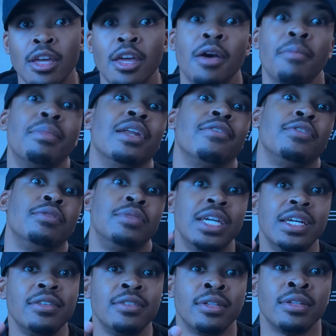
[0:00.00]
But if you
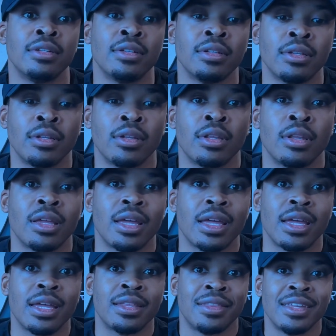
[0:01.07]
didn't,
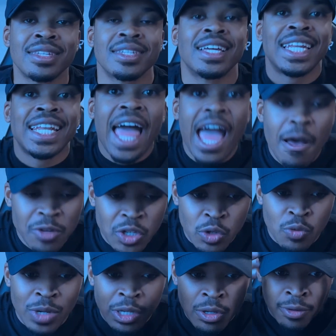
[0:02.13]
this allows you,
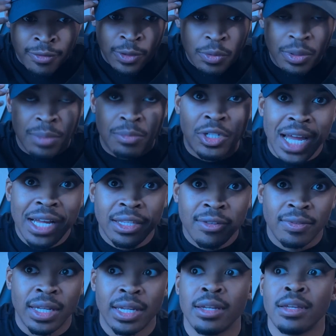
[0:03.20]
when you view it
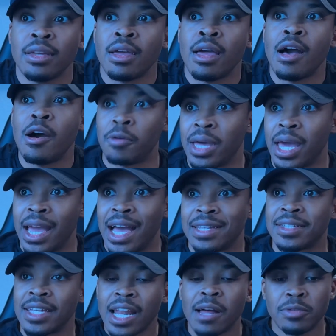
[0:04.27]
objectively, okay, I
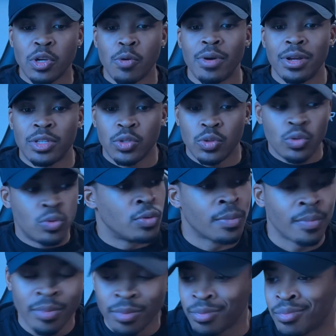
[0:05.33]
said I was going to
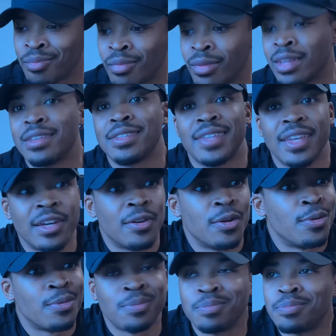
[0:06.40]

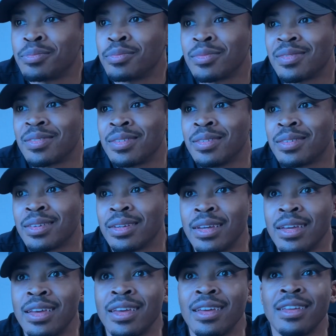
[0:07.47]
sell
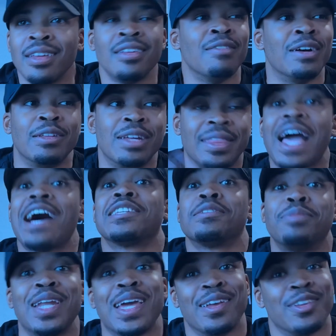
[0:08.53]
1,000
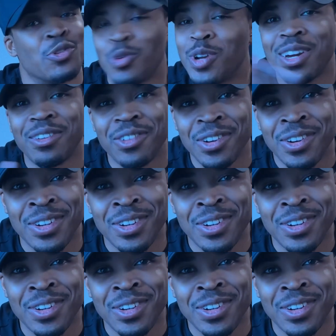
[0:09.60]
bananas, whatever.